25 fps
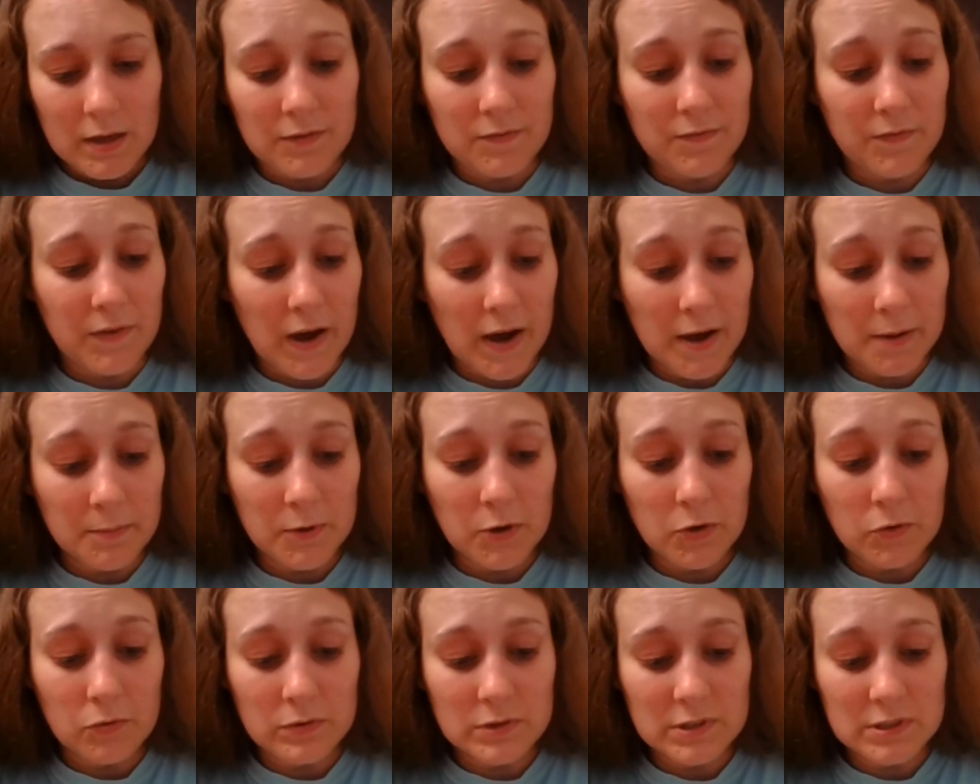If
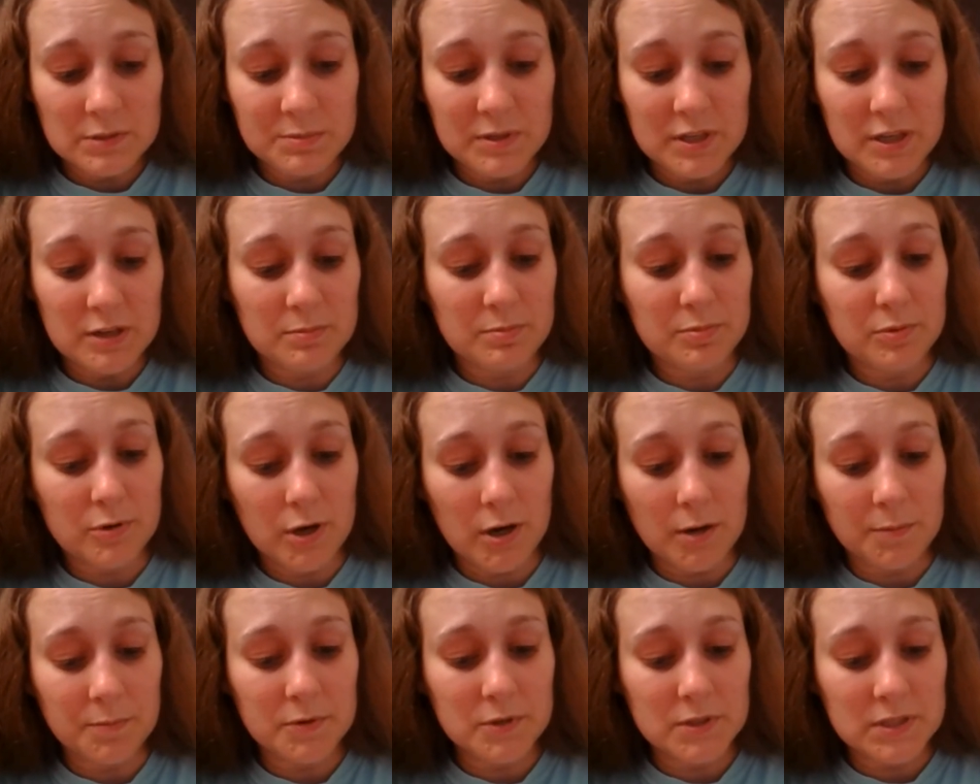I'm going to be a
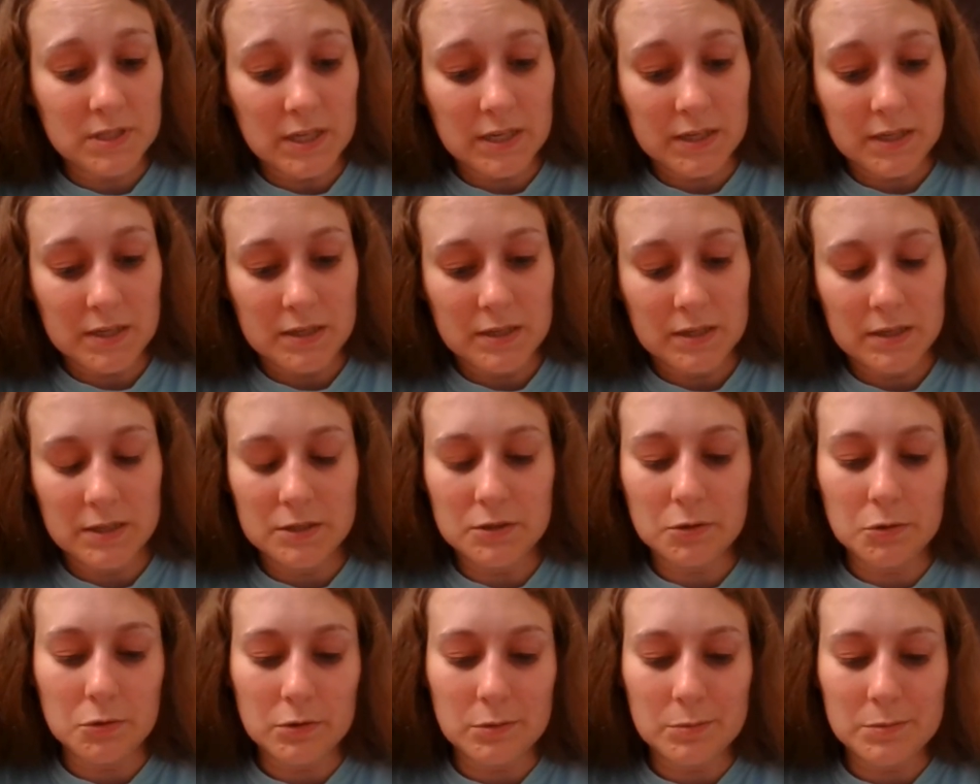proper duck,
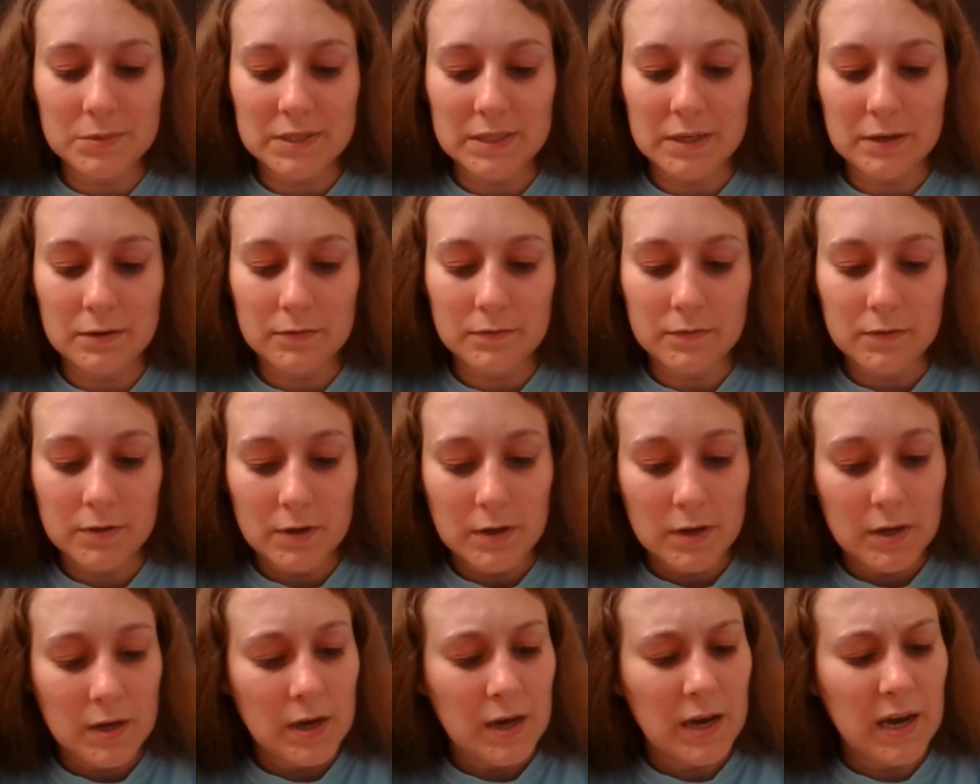he told himself,
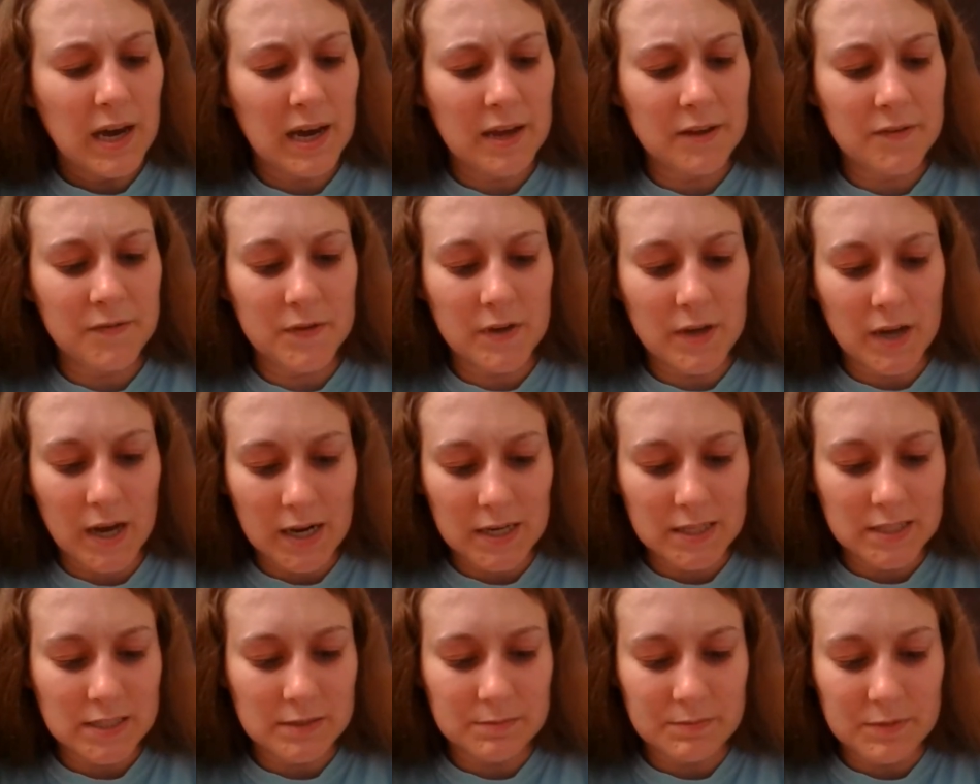I've
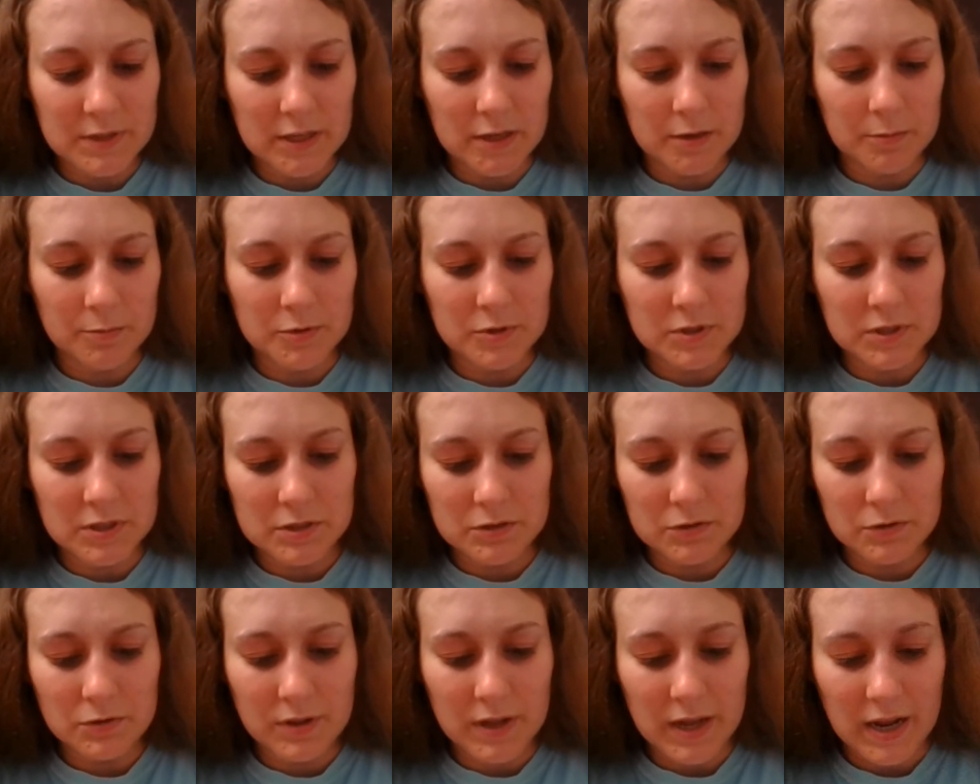got to be able to
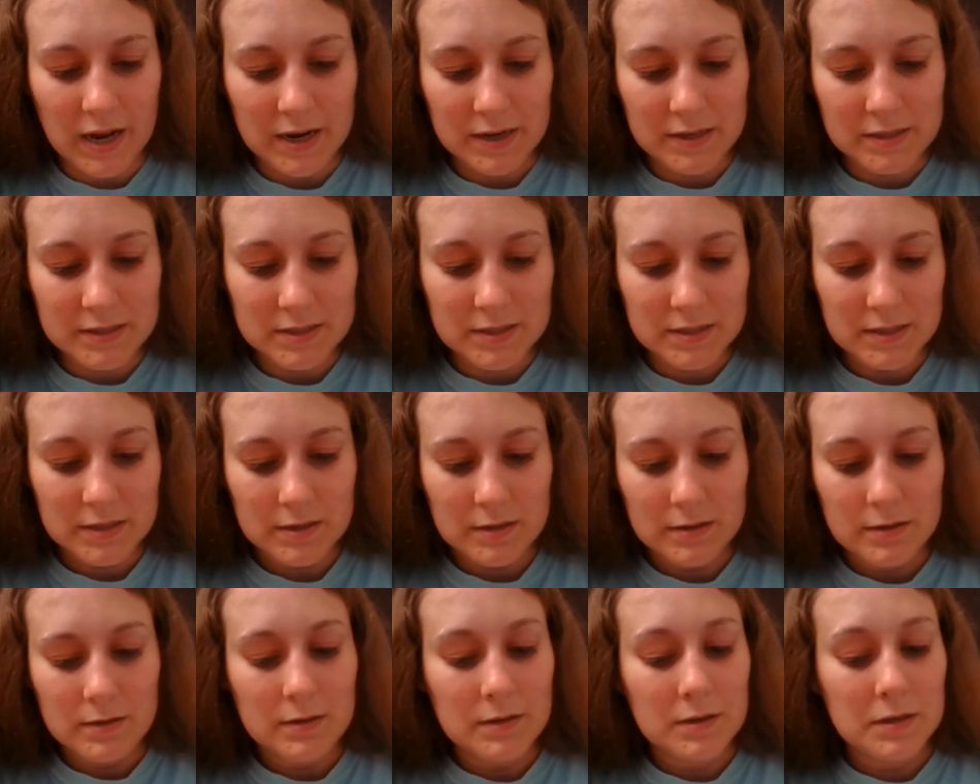do that.
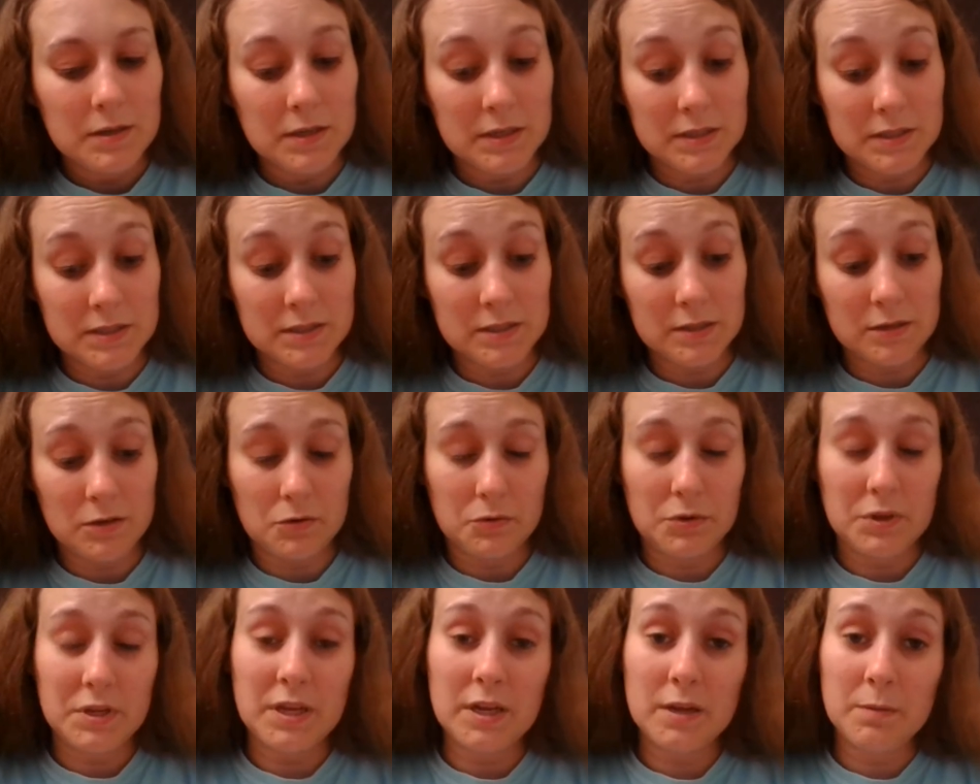And
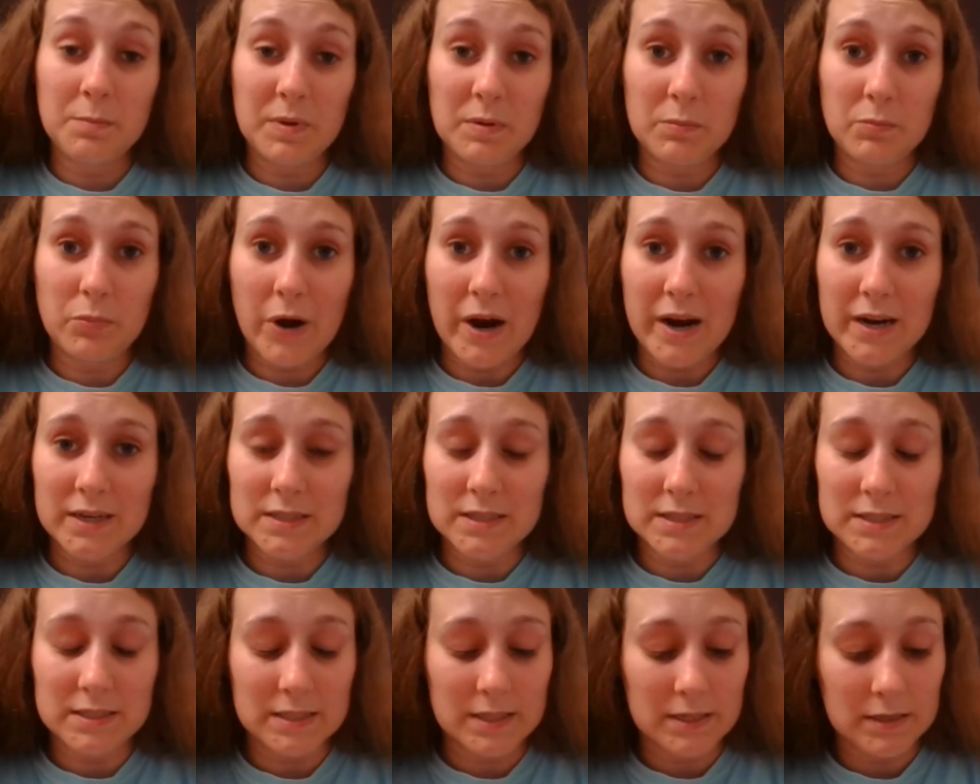so he had been
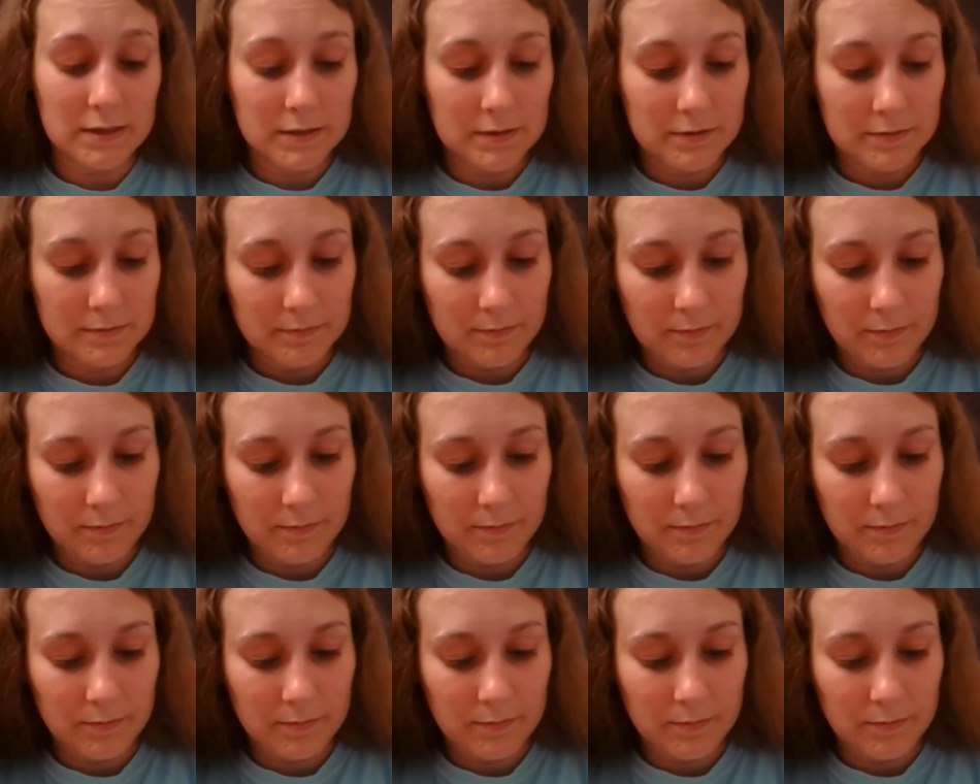practicing.